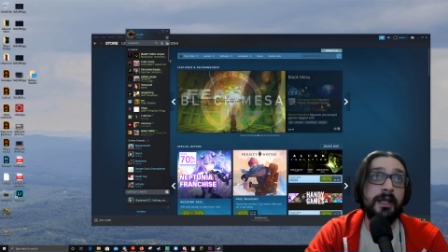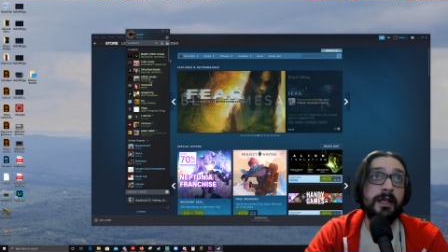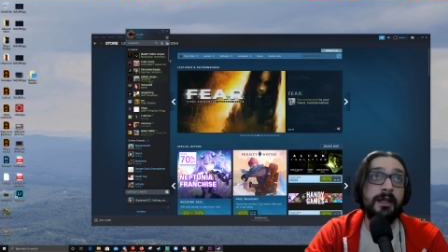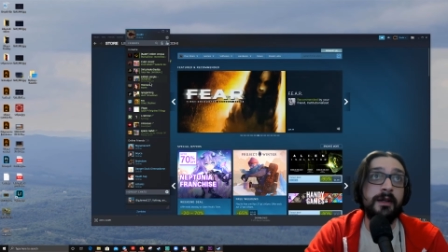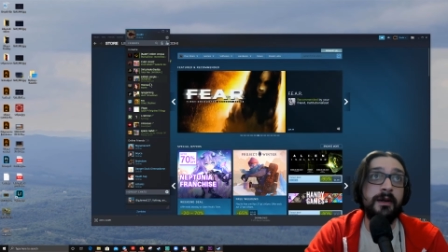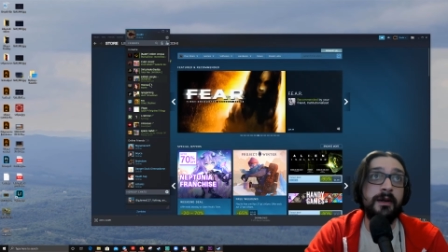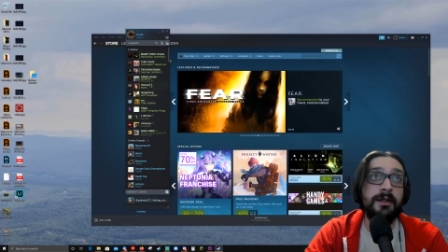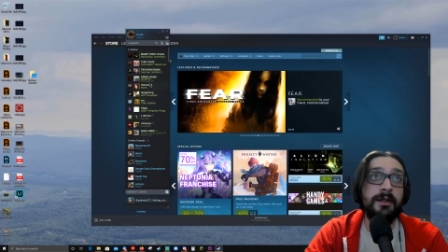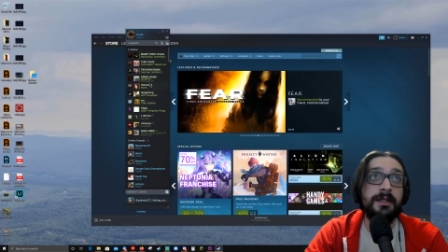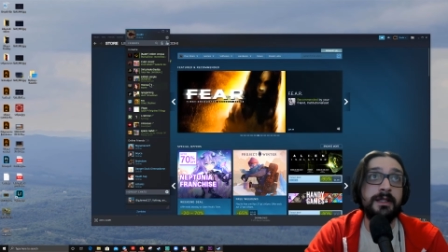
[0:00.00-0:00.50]

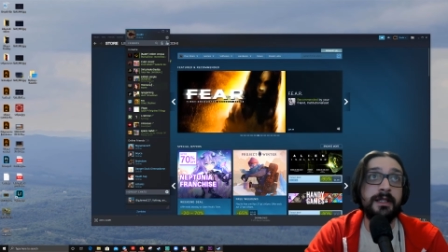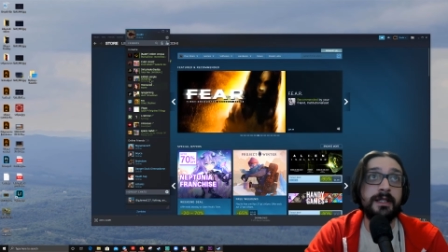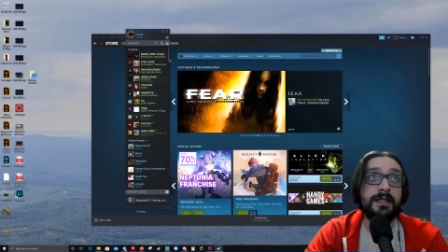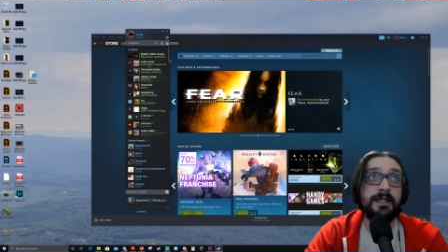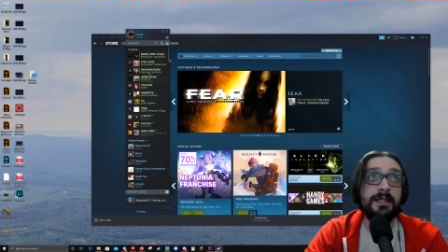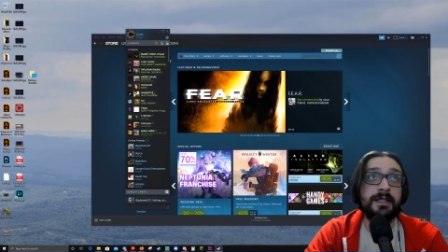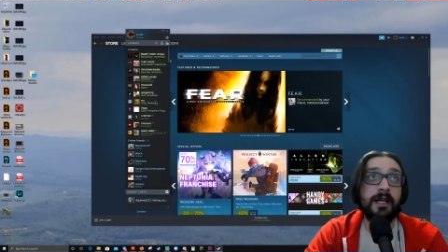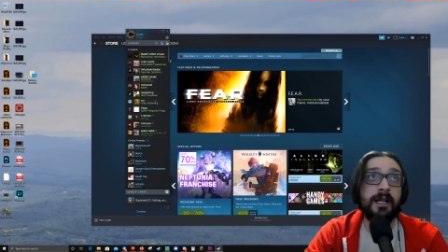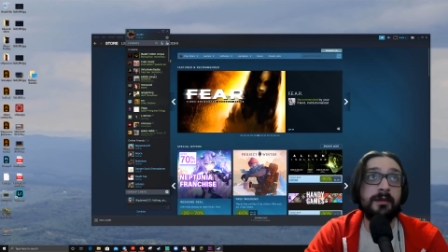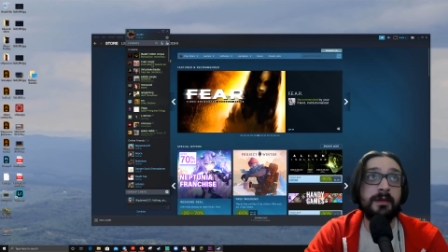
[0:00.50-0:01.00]
Which is going to
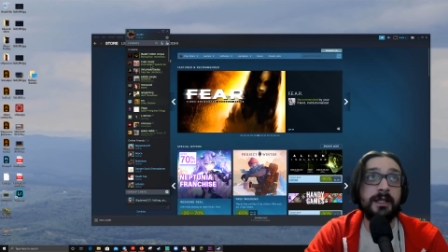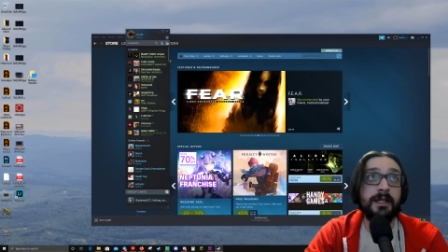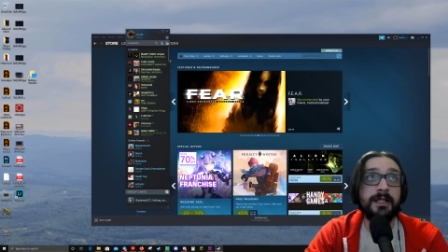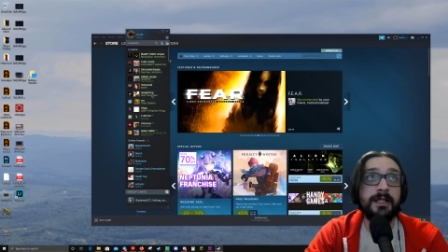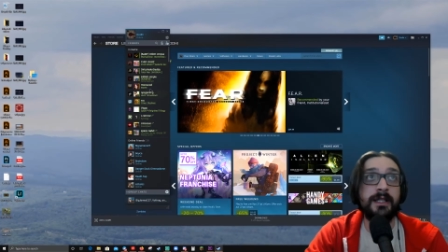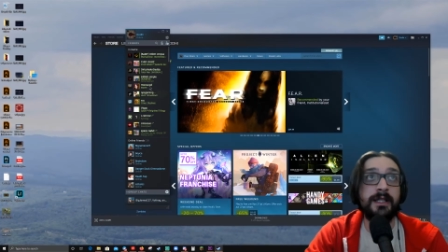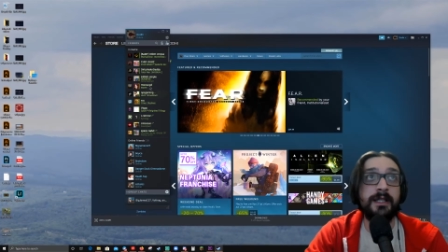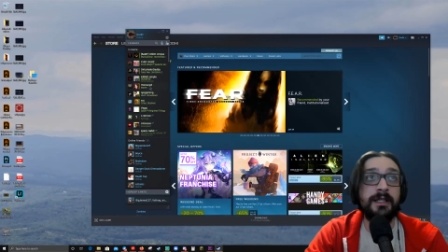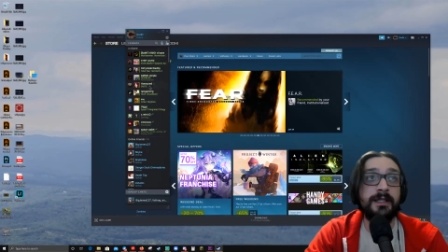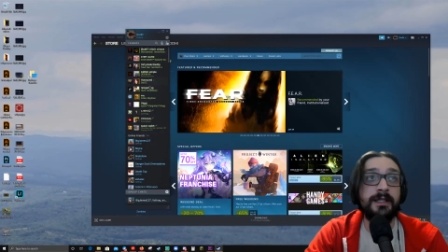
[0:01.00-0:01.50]
suck because I
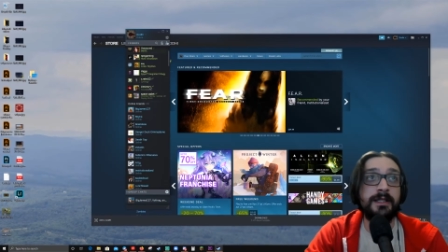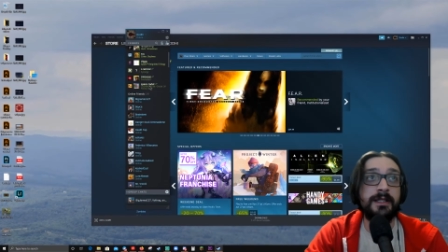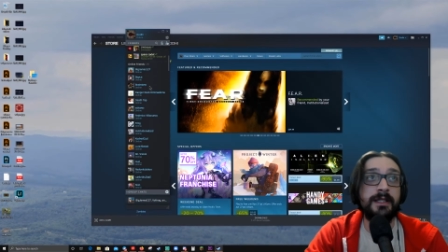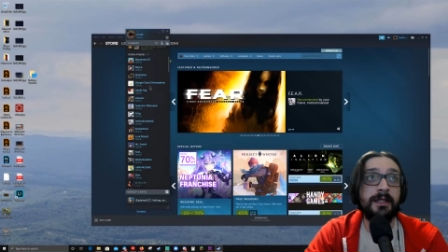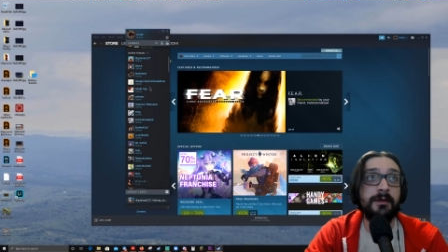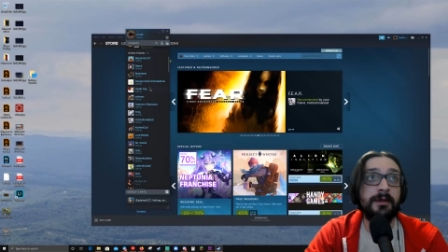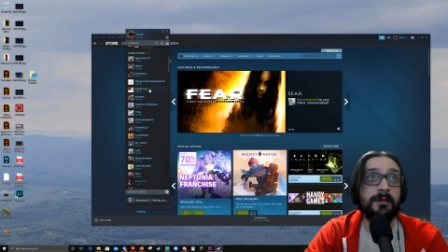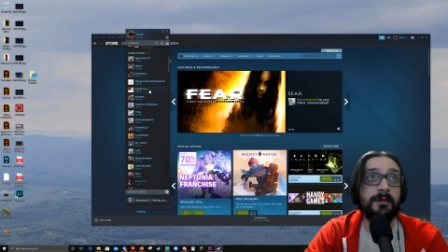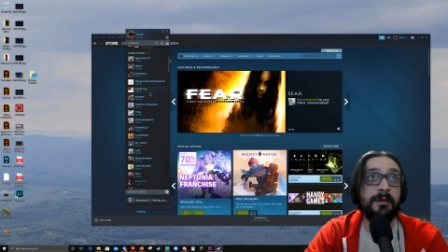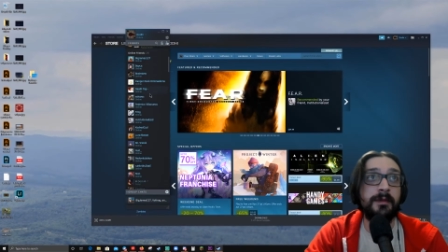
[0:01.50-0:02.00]
like seeing
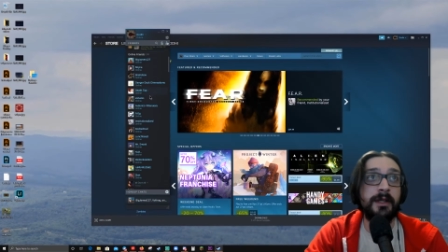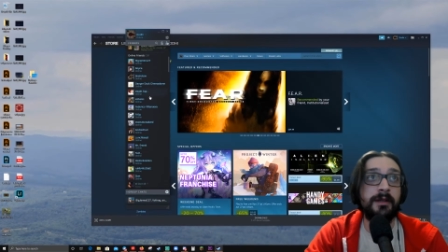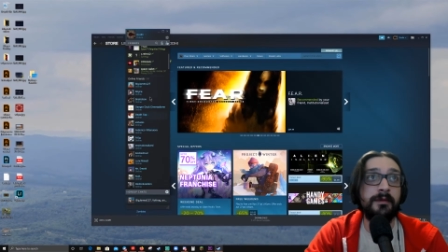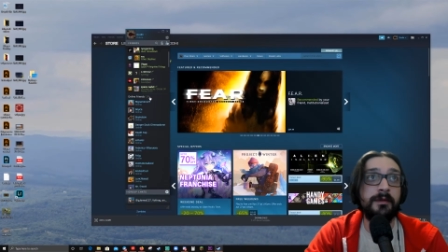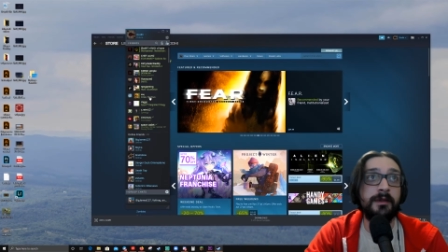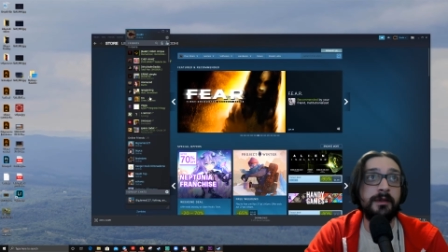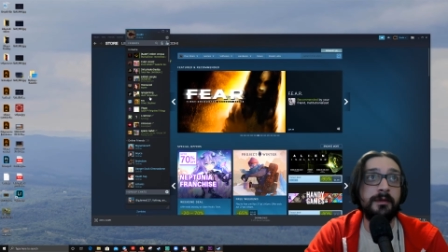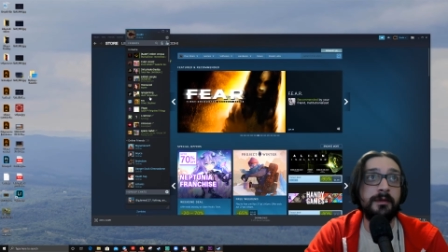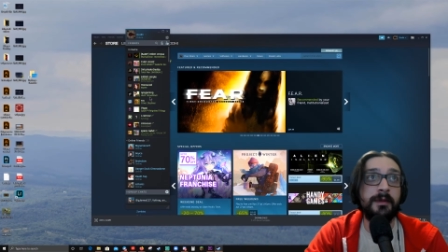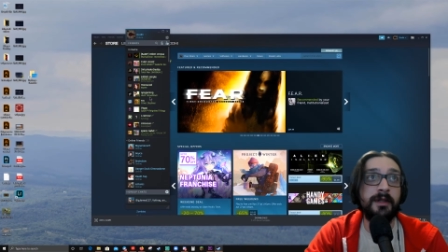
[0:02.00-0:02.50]
what my
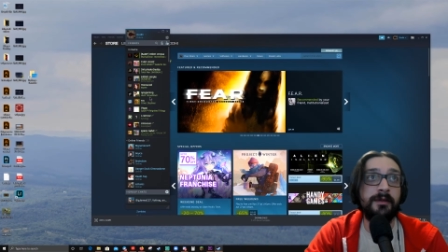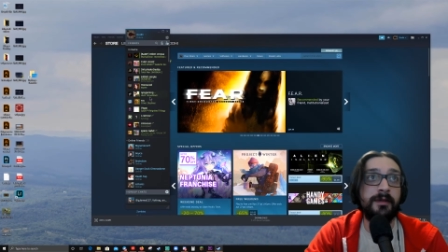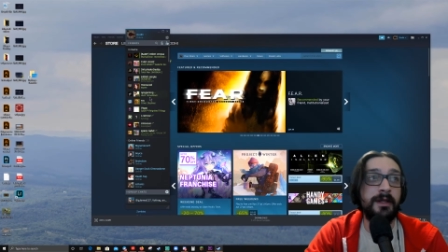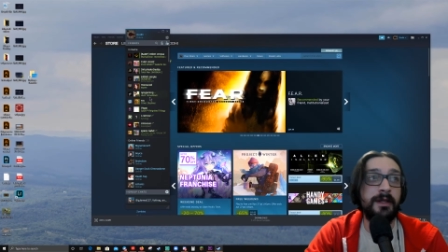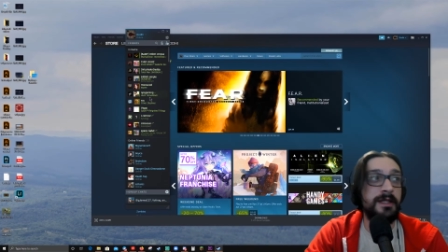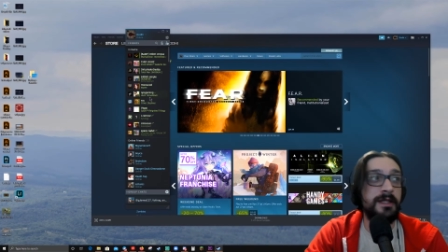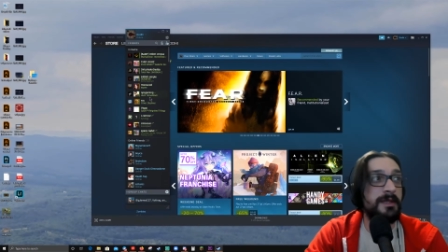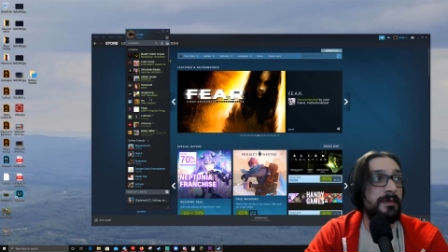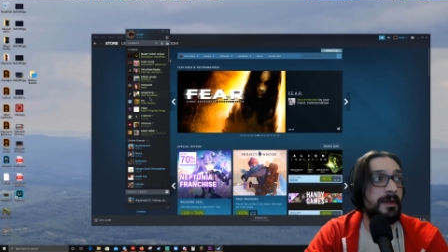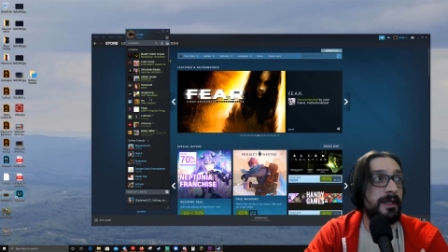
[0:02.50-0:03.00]
what my
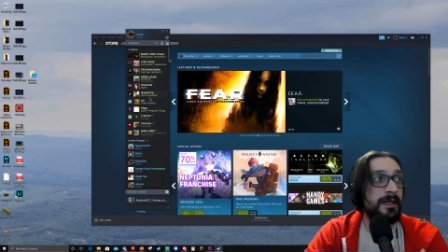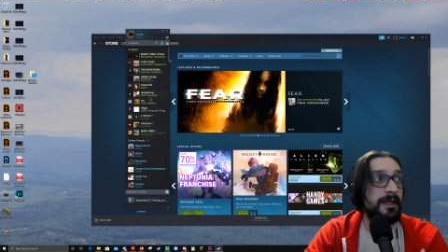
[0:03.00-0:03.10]
friends play.